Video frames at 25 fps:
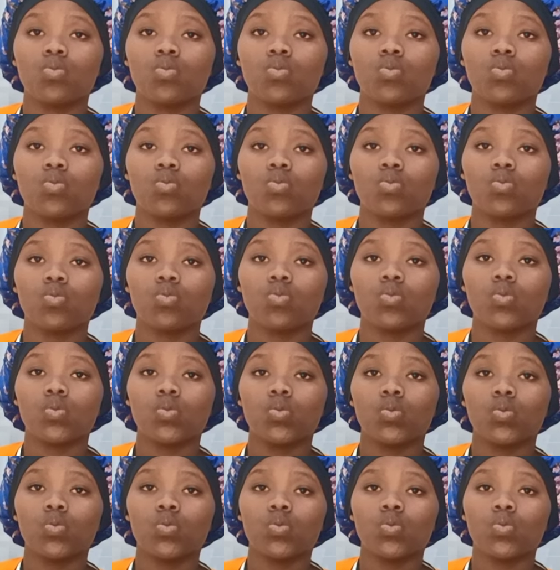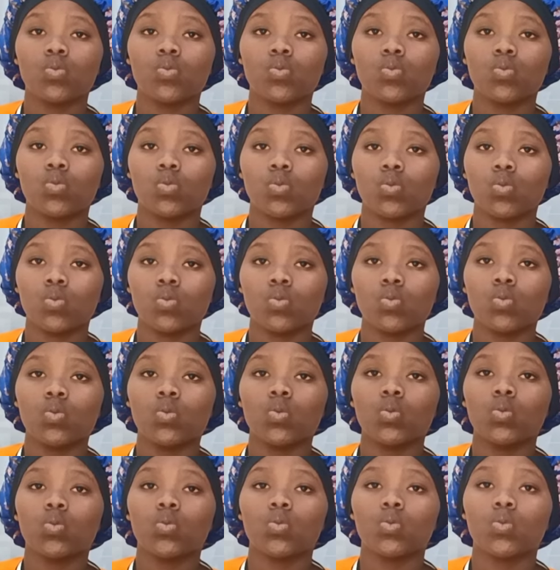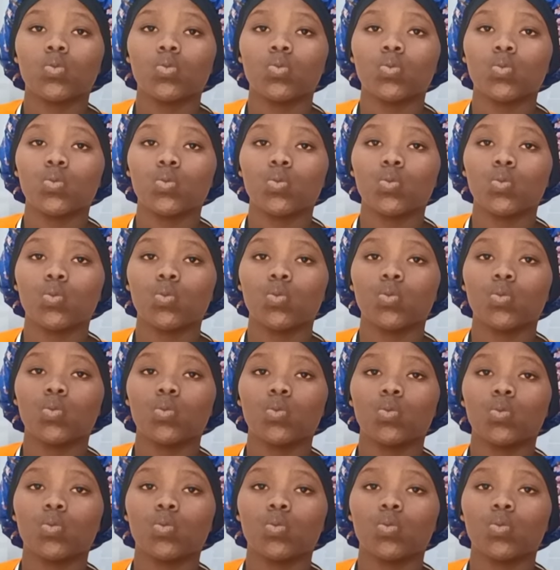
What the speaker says: No words are spoken by the person on screen.